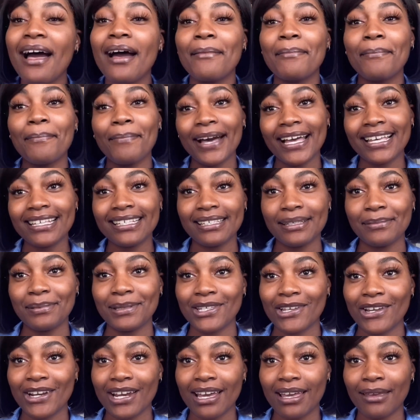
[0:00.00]
by
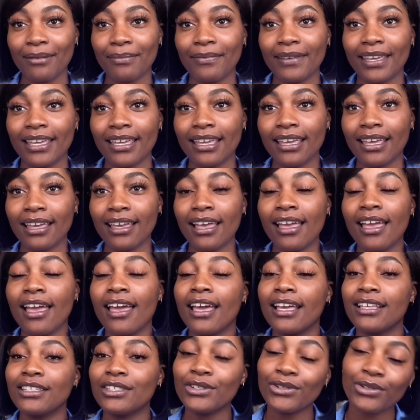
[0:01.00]
subscribing.
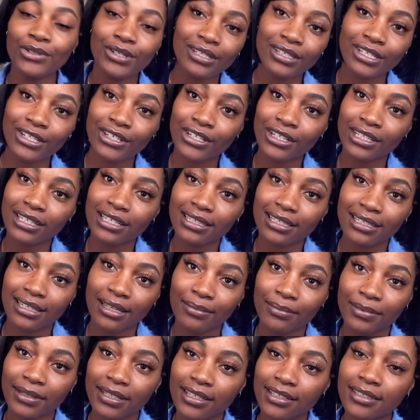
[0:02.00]
And to returning
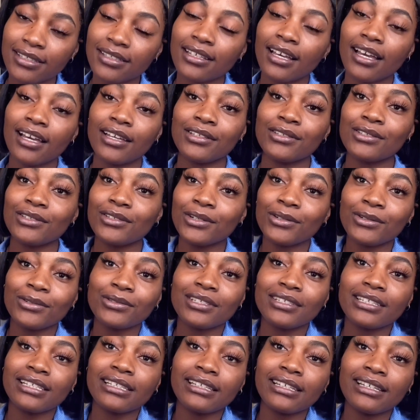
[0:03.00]
subbies, I
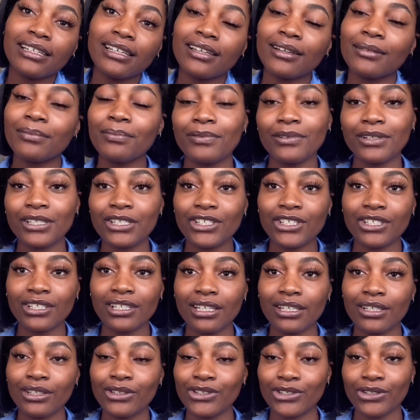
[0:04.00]
totally
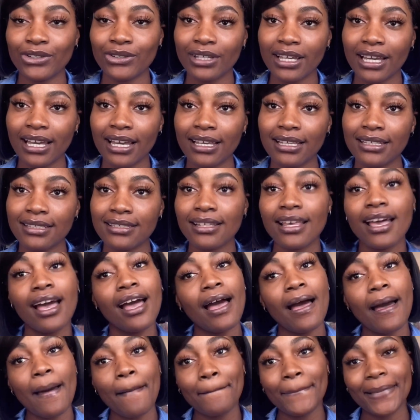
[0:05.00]
appreciate you guys.
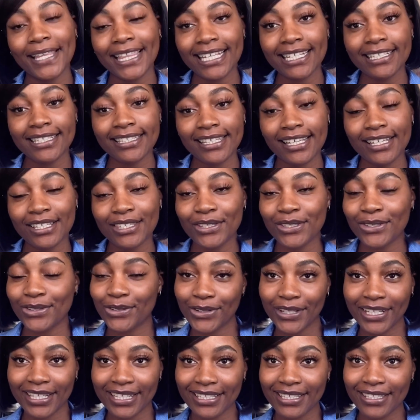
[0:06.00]
But let's get
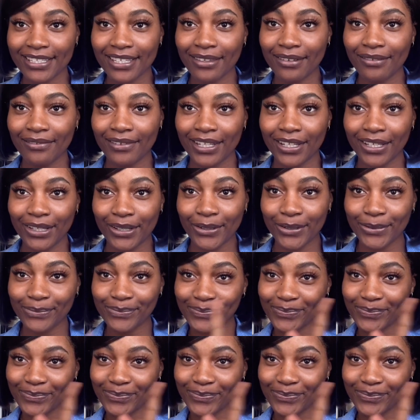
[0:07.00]
straight into the video.